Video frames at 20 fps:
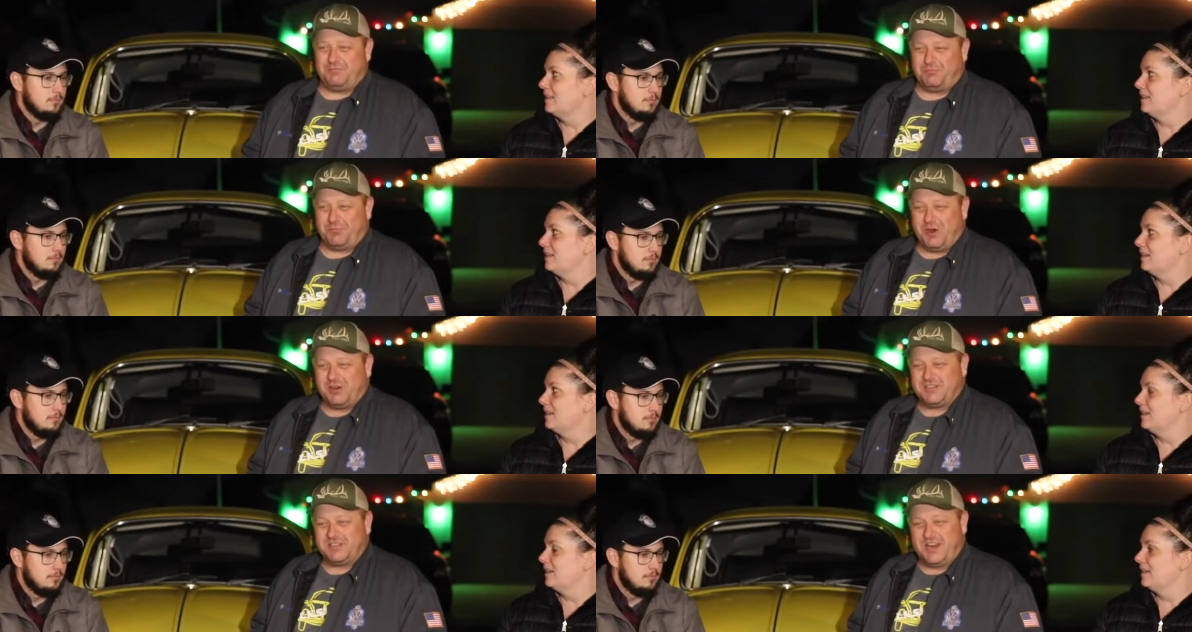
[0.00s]

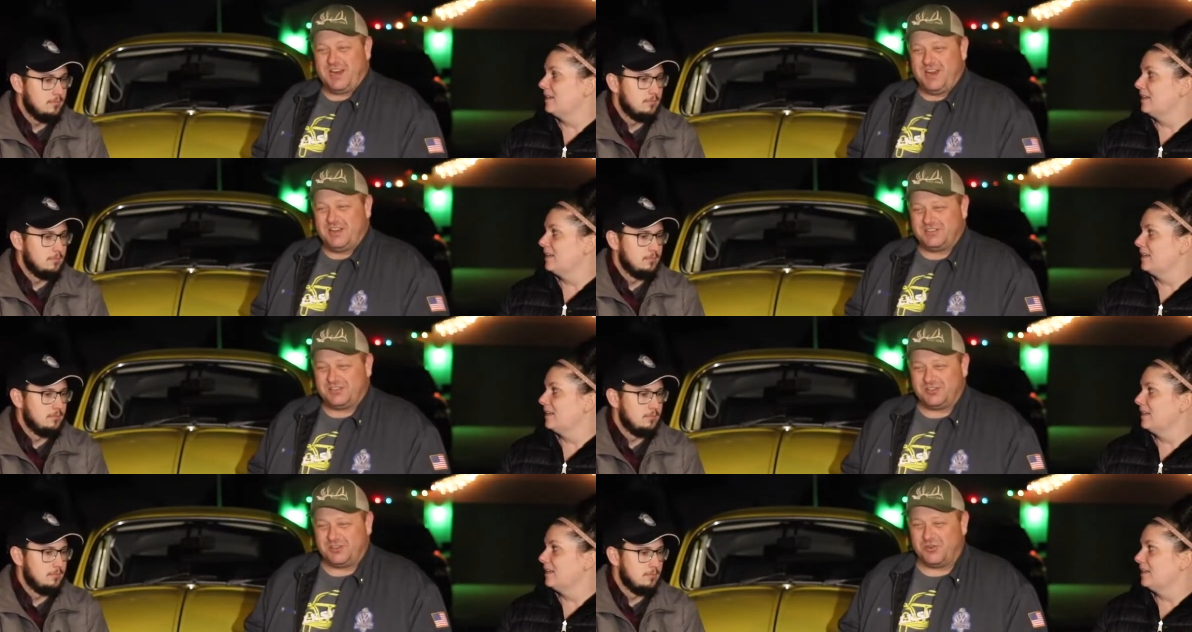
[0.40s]
Speaker 1: breast
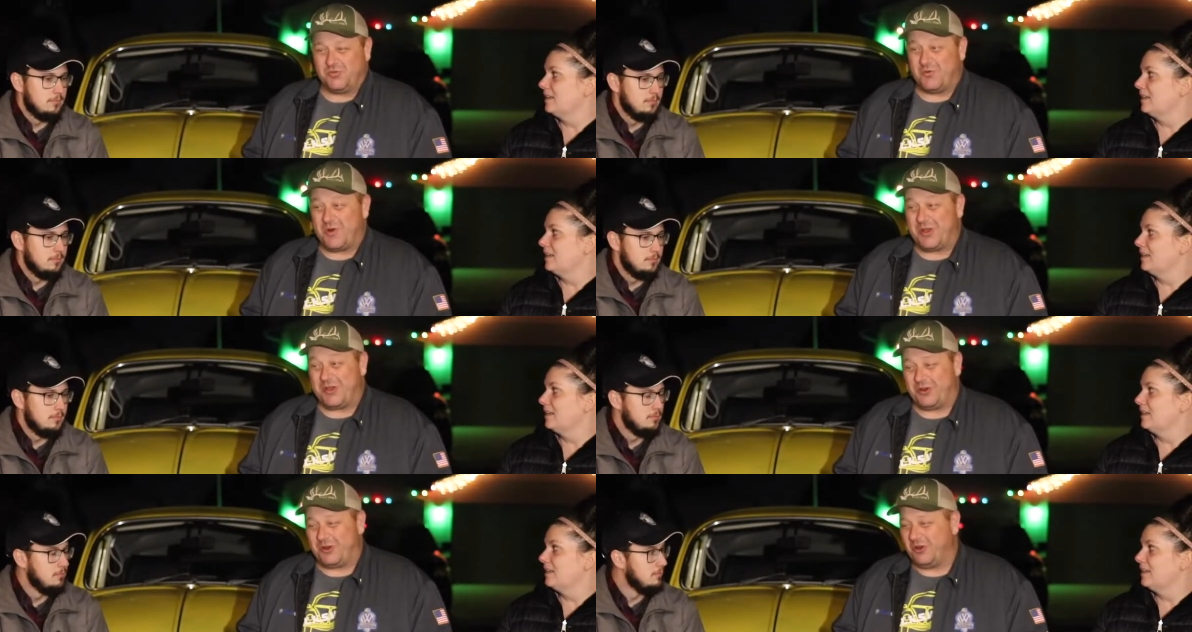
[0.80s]
cancer,
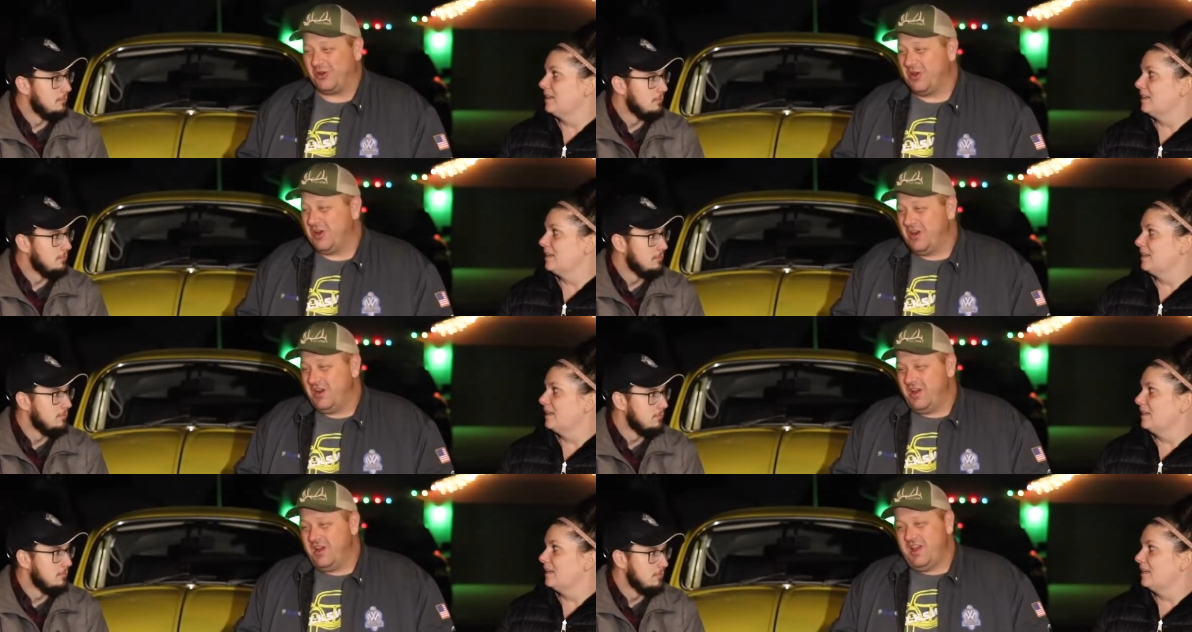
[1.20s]
whether
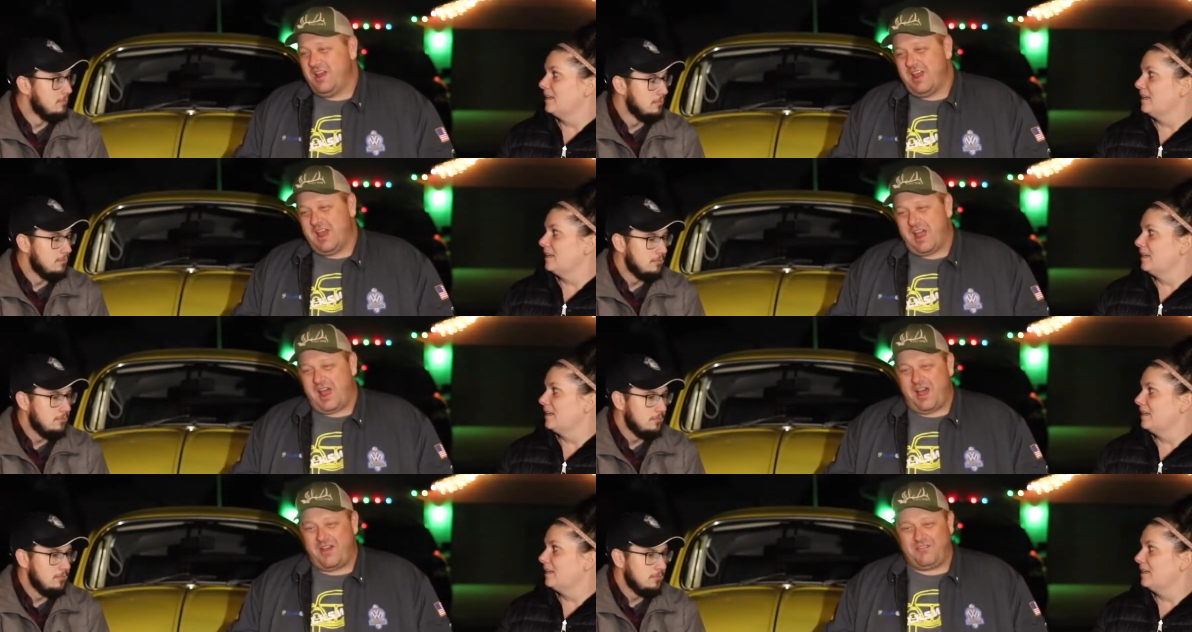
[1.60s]

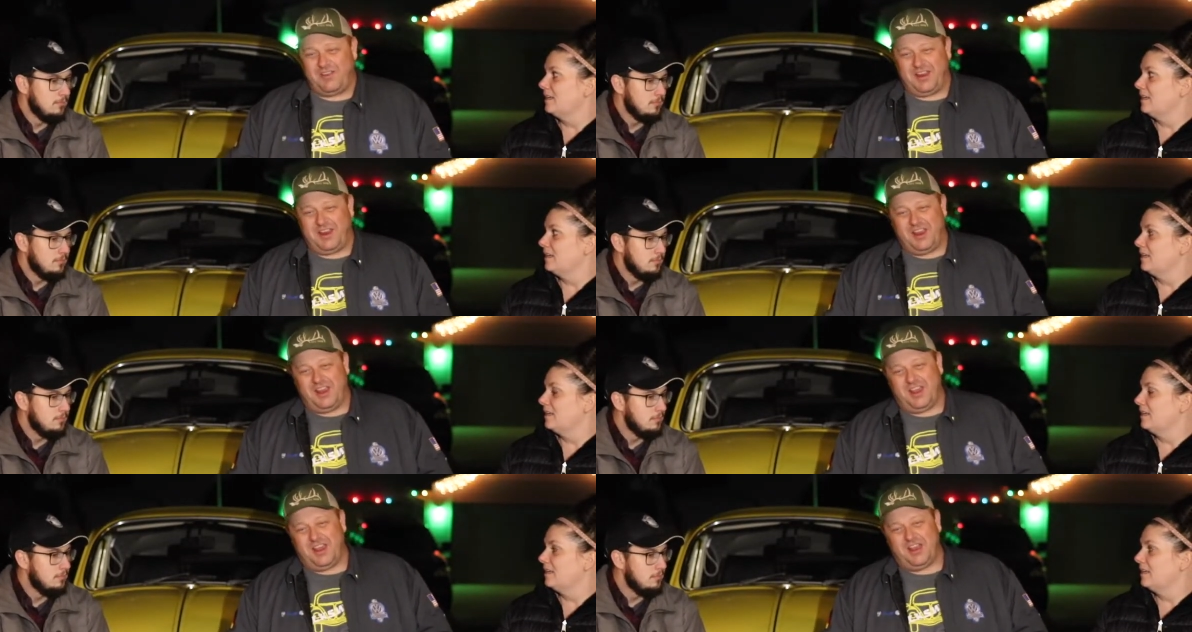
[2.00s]

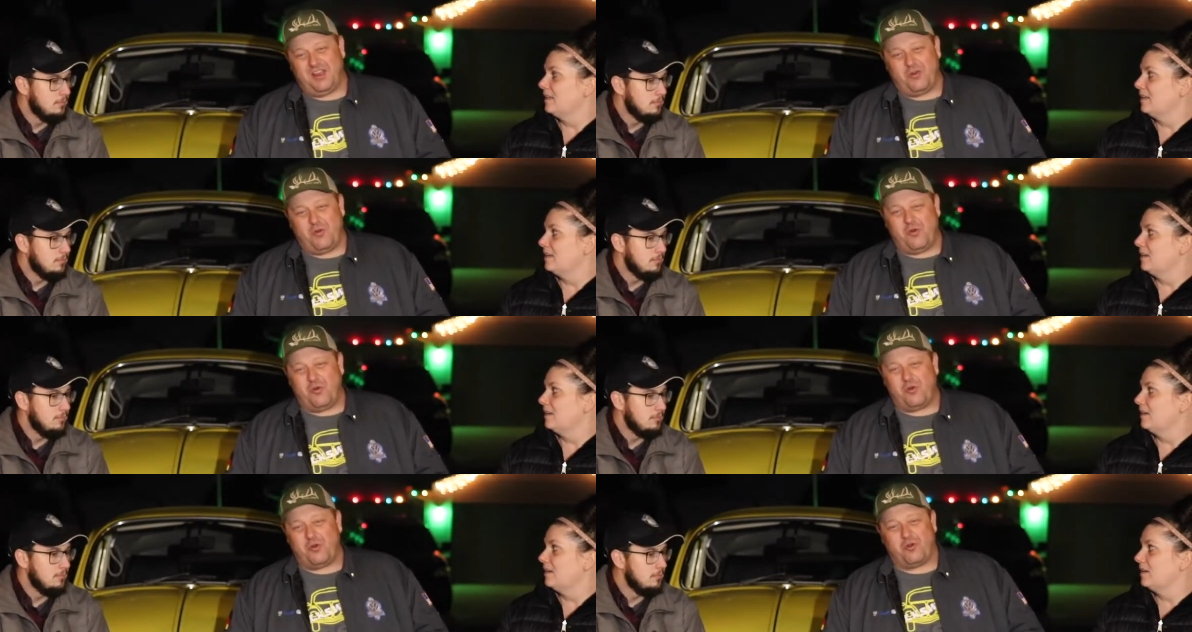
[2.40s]
having it
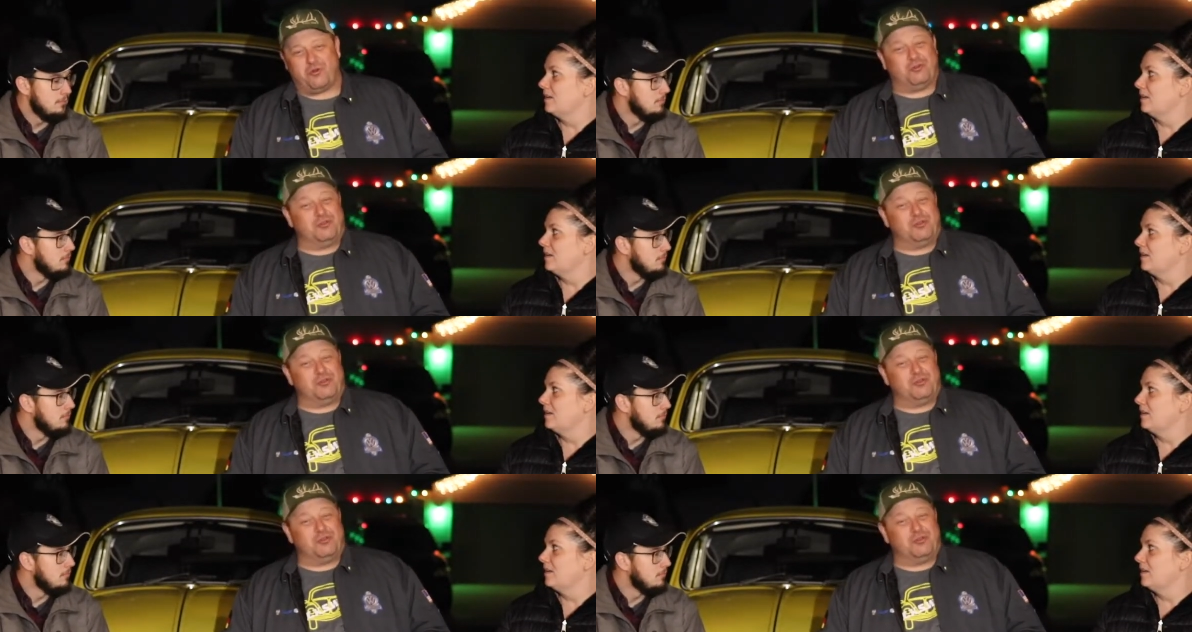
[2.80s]
or